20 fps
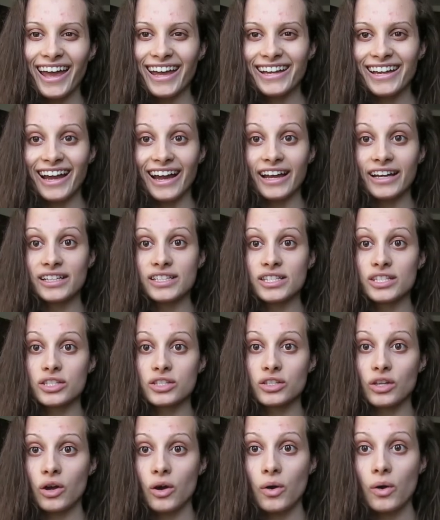Hey guys,
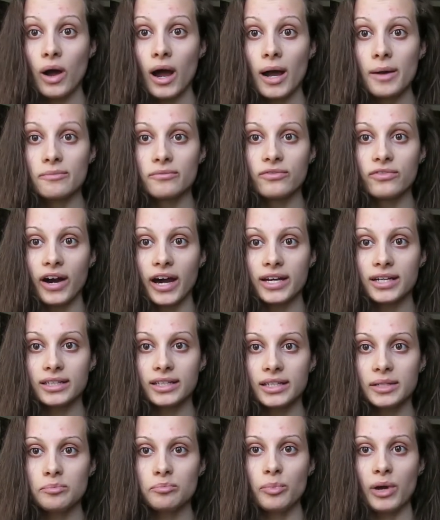so I'm
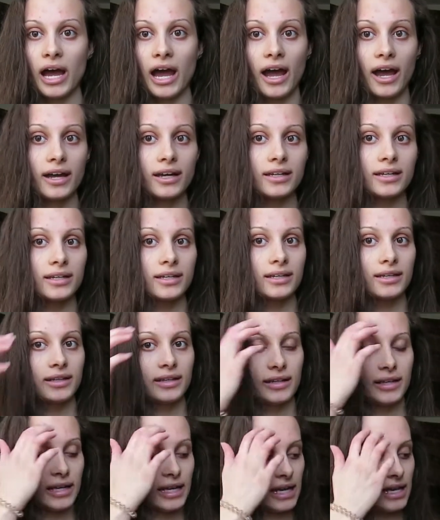finally back.
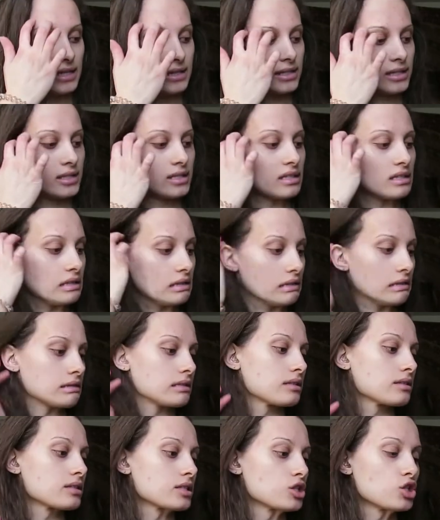
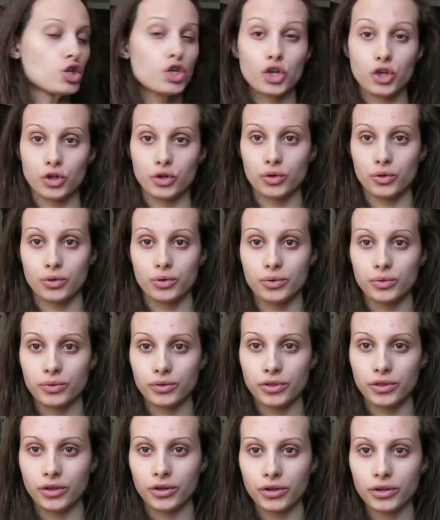It's
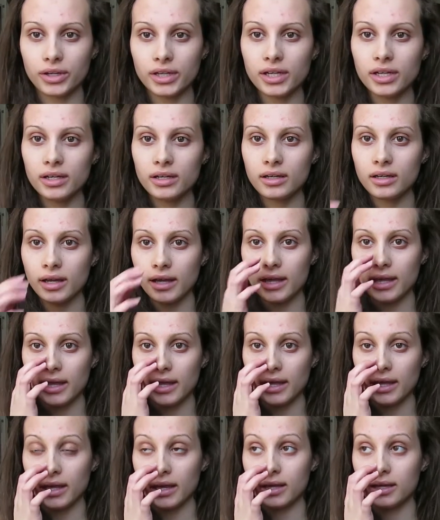2:30,
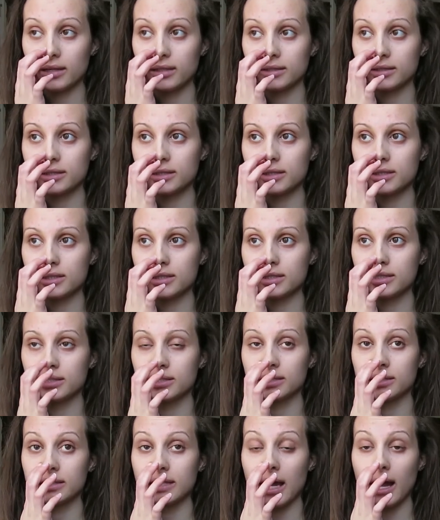and
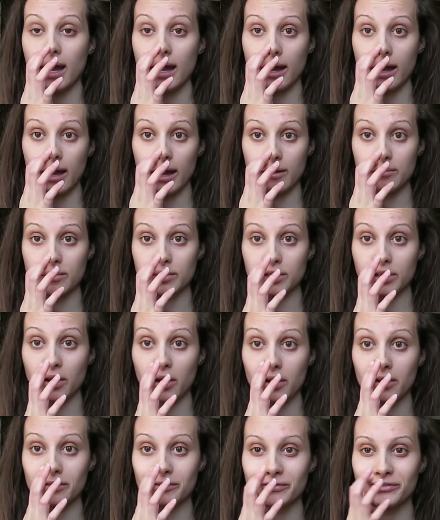yeah, I've been
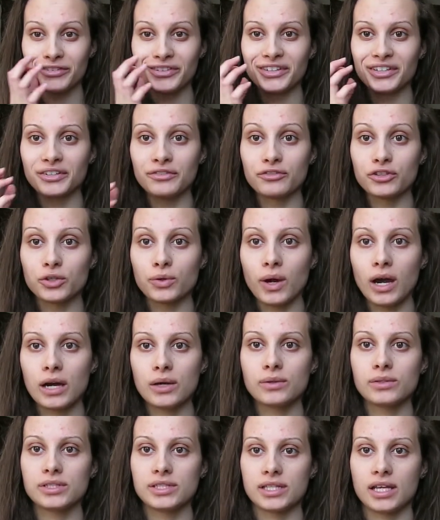gone for a few
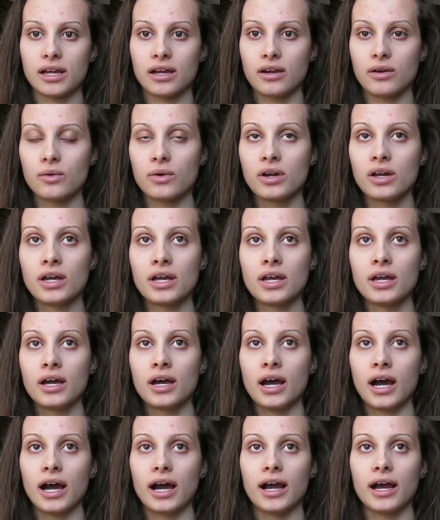hours now.
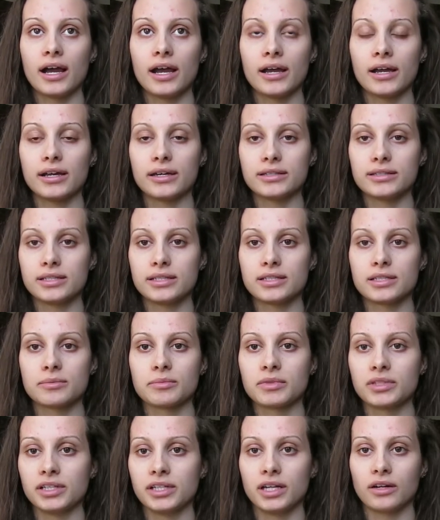I did
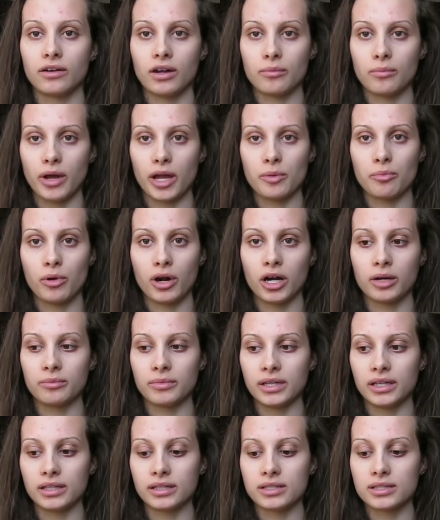some cleaning around my
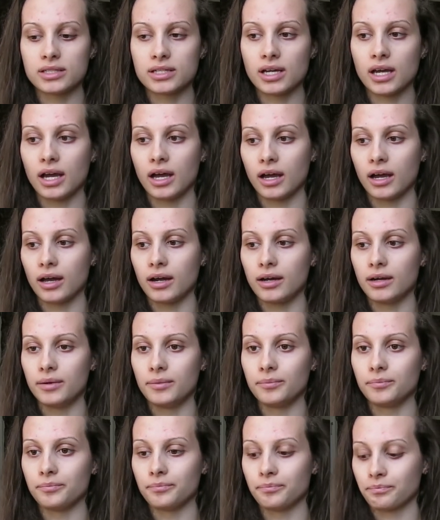apartment,
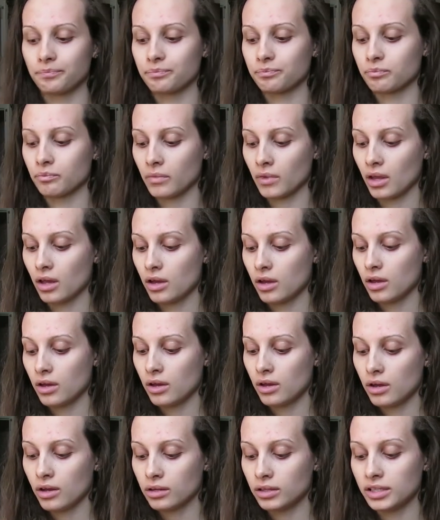
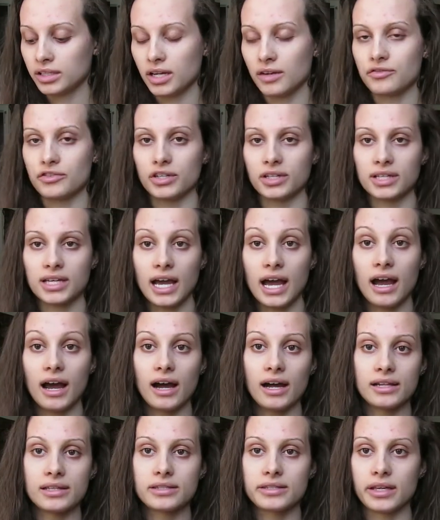cleaned after the
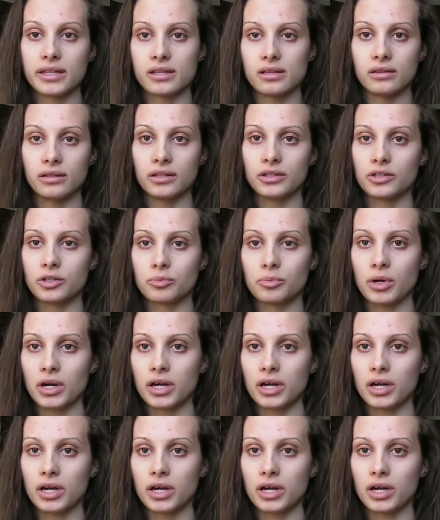cats, like the litter